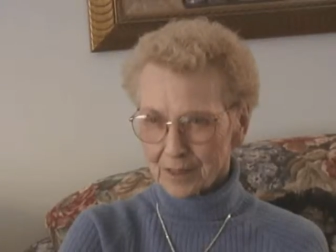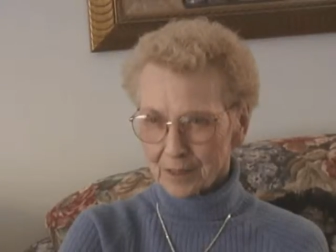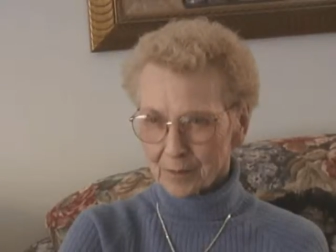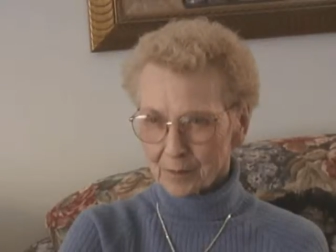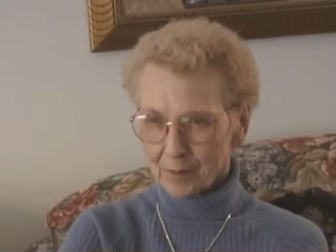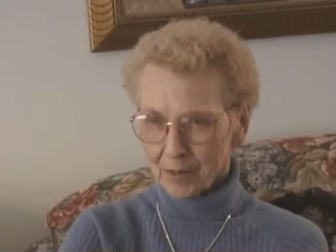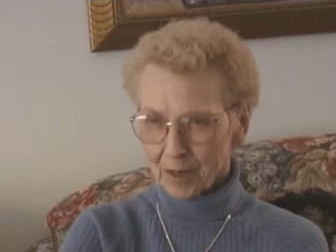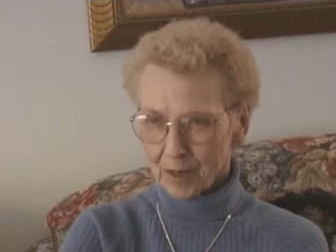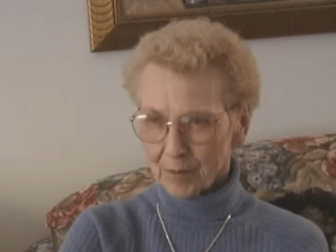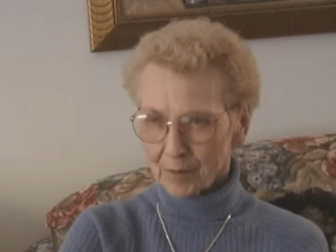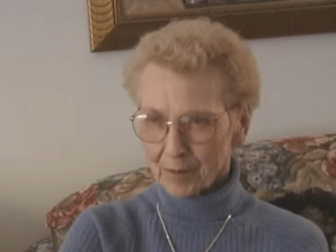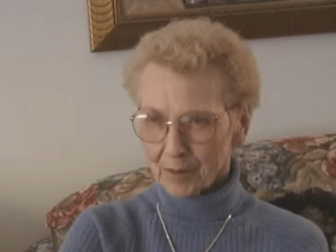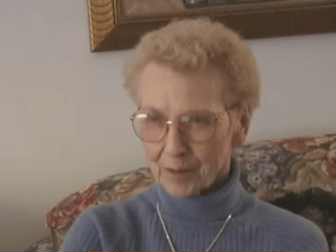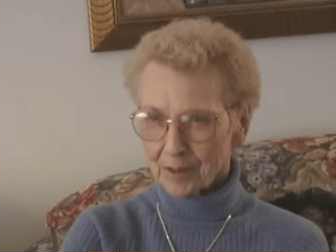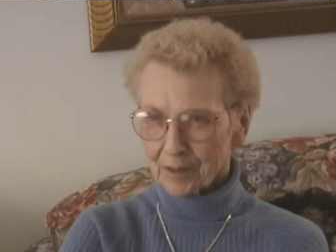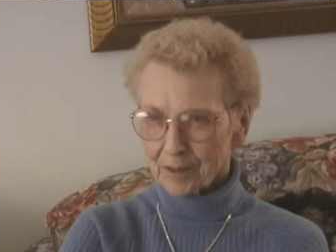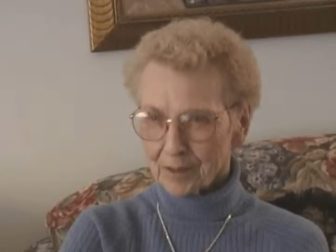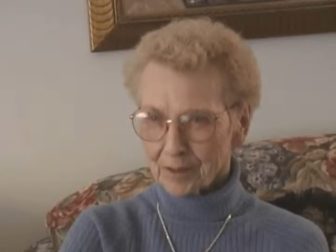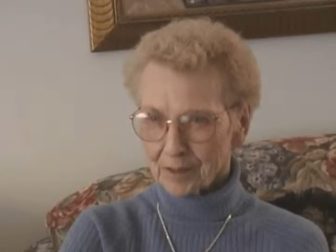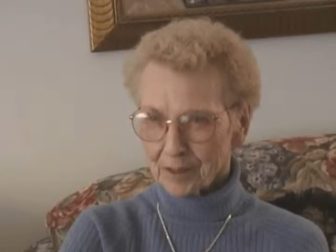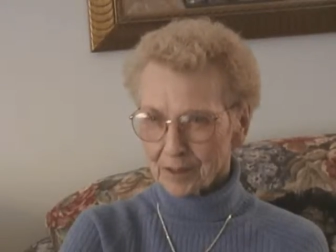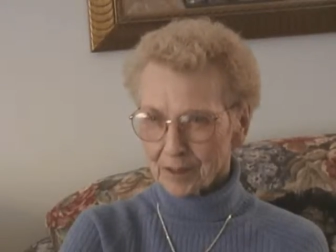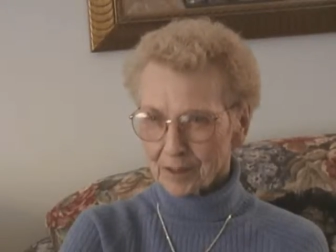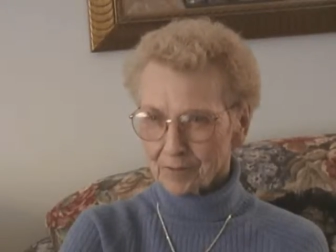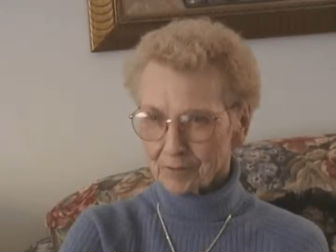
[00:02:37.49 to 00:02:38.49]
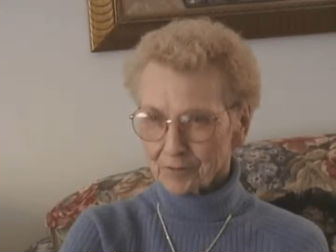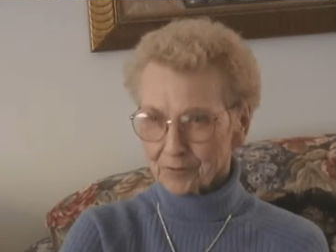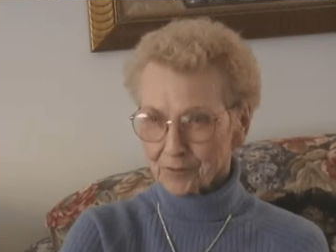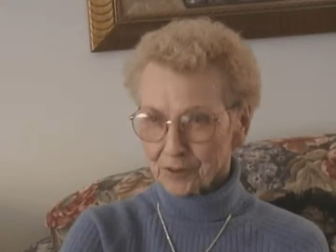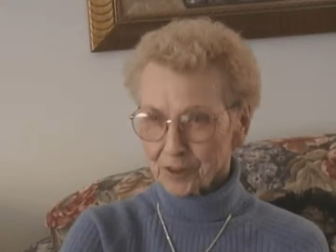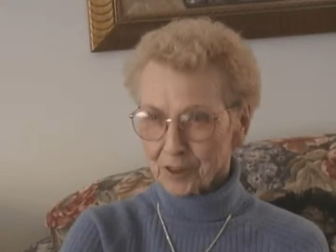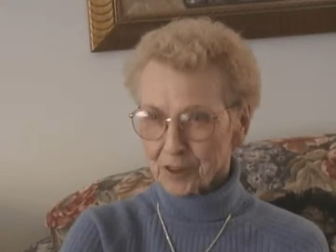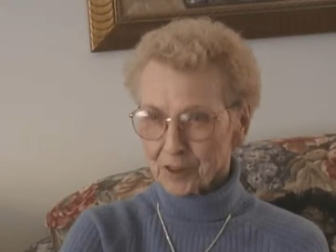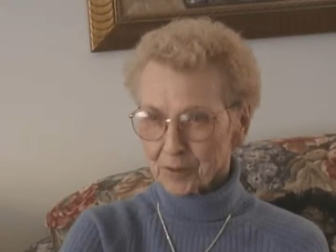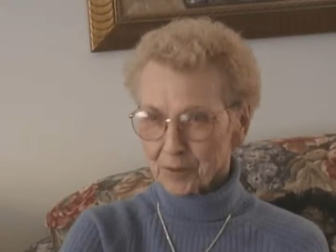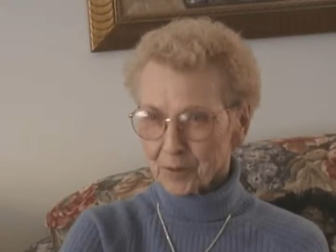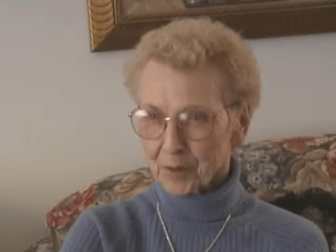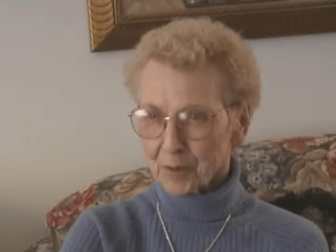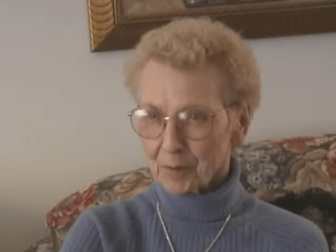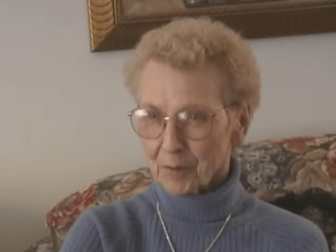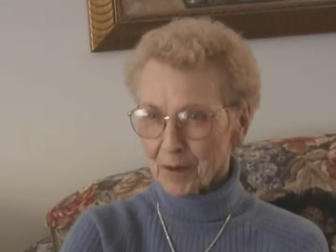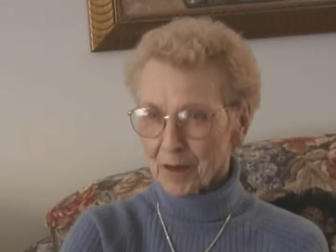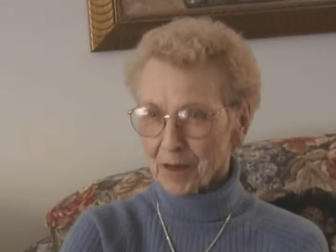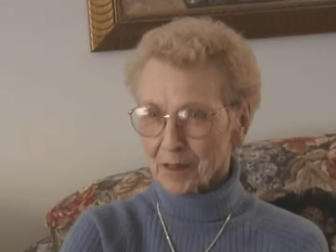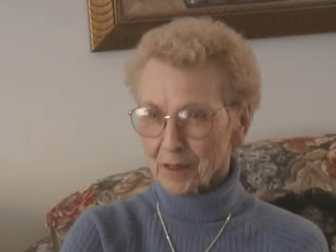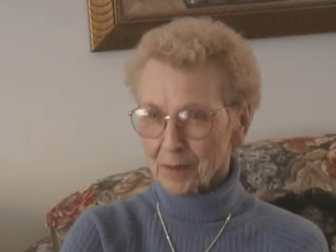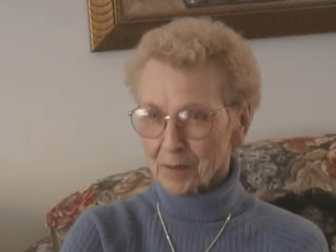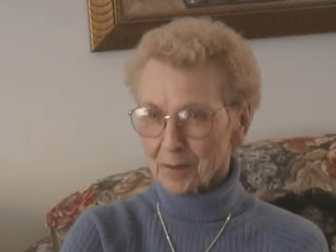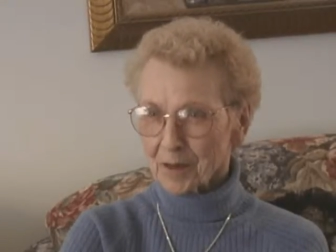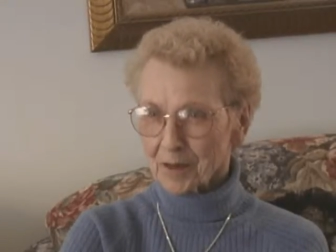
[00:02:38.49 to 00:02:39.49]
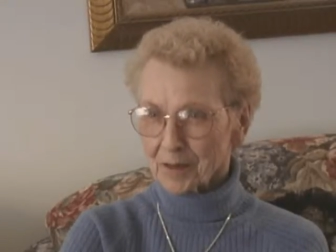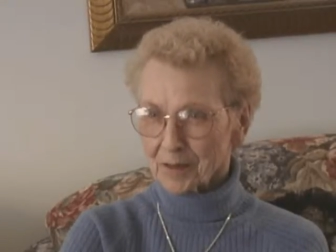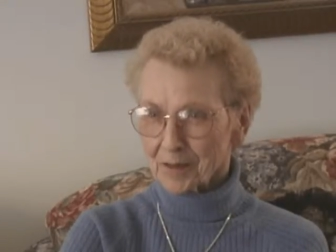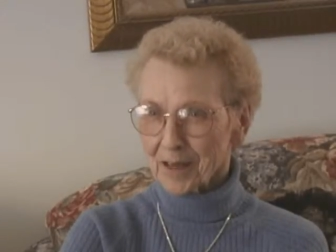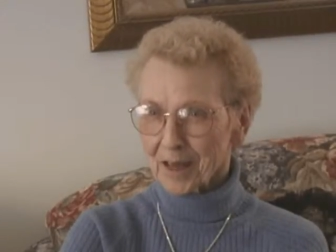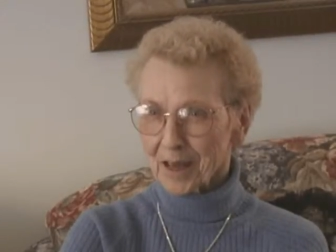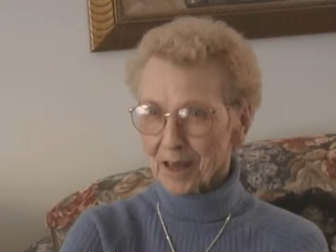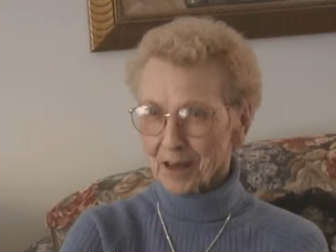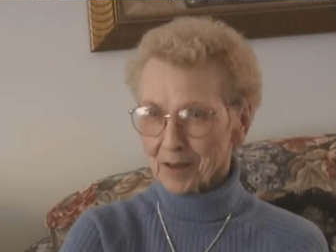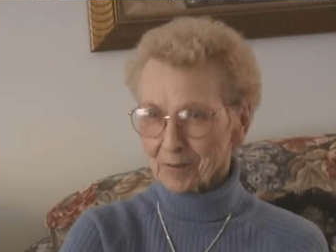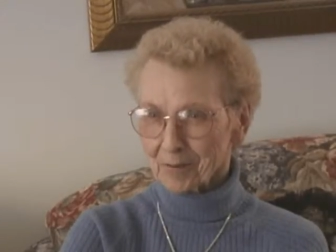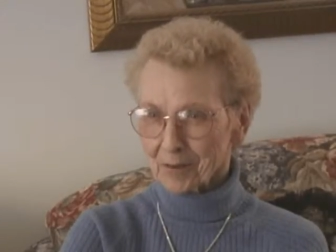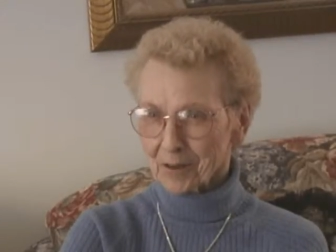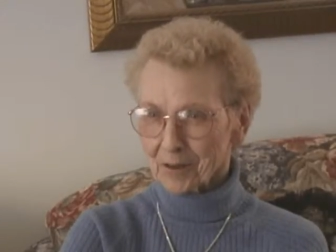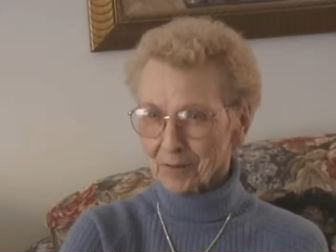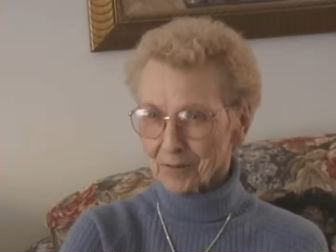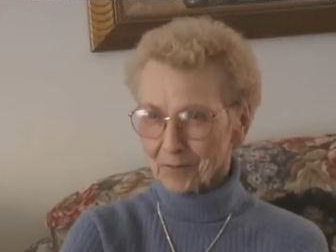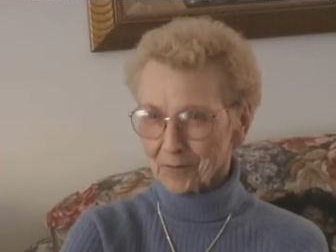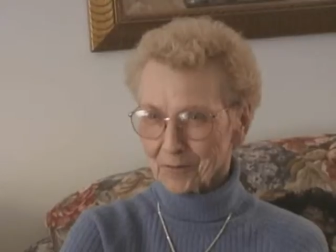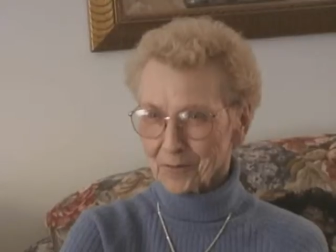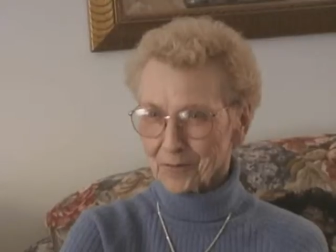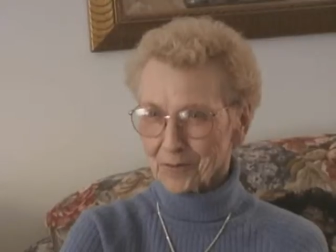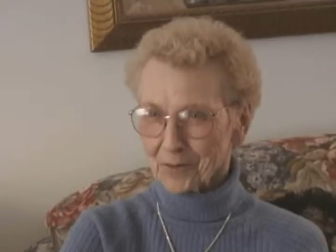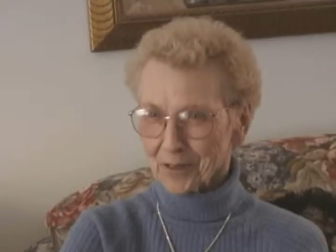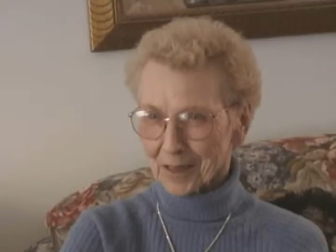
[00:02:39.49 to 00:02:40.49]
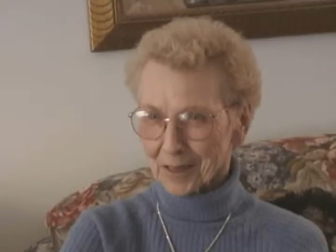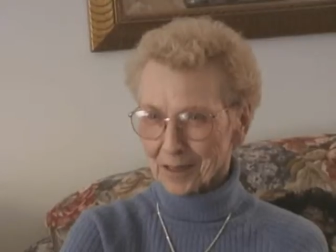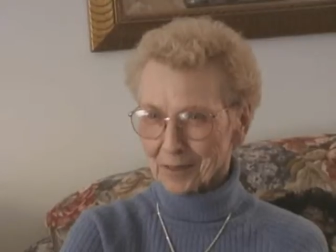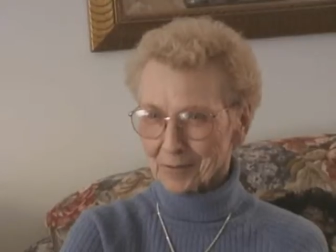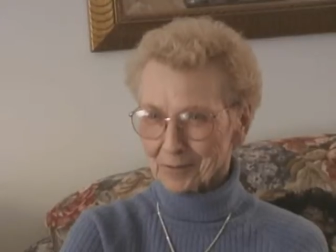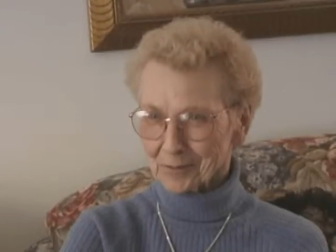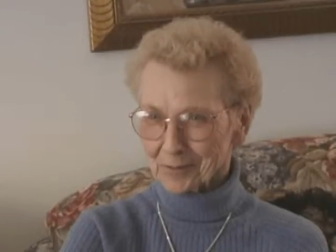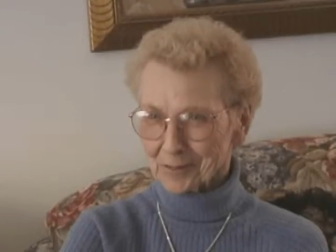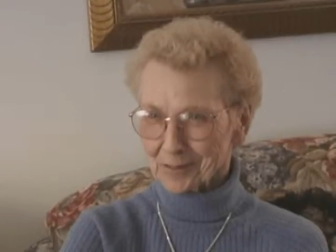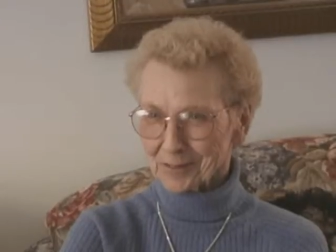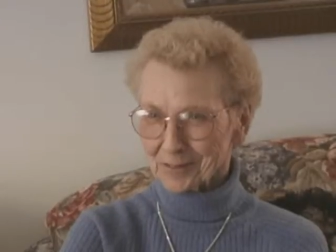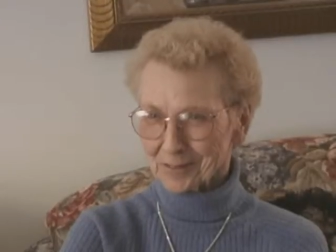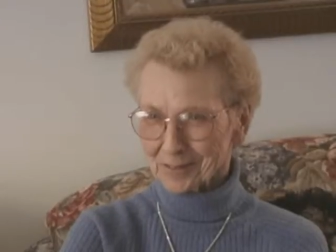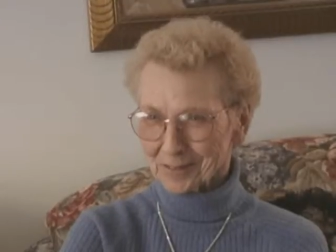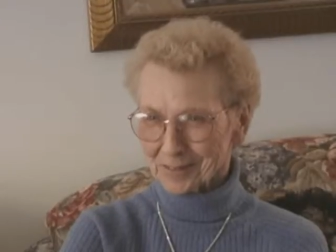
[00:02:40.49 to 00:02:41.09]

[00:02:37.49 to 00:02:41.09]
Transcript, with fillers: I probably have changed my mind about that quite a few times.